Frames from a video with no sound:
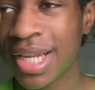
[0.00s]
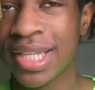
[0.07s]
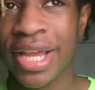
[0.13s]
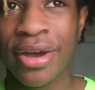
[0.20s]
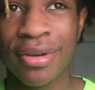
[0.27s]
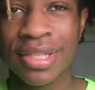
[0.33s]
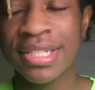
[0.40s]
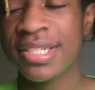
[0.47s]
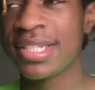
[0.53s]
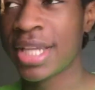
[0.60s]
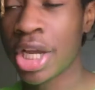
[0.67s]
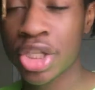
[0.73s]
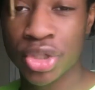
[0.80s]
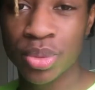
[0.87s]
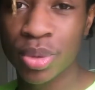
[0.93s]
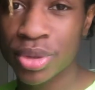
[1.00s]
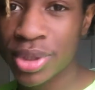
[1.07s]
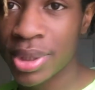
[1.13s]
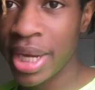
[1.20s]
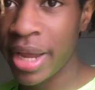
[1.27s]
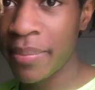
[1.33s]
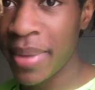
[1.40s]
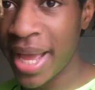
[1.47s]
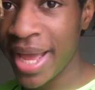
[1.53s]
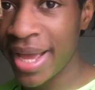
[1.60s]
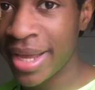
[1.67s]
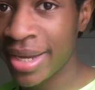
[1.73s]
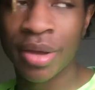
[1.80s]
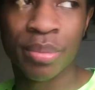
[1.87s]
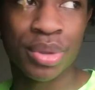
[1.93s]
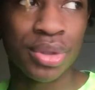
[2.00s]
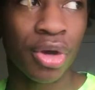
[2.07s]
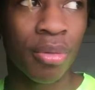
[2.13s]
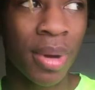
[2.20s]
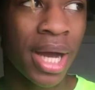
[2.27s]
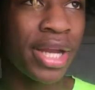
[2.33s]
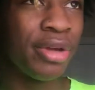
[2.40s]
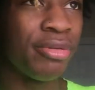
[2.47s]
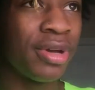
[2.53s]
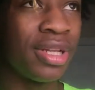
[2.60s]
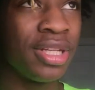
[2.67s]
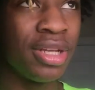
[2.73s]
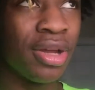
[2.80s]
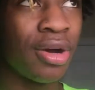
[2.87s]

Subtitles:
Like, they only sexual to their man, but nobody really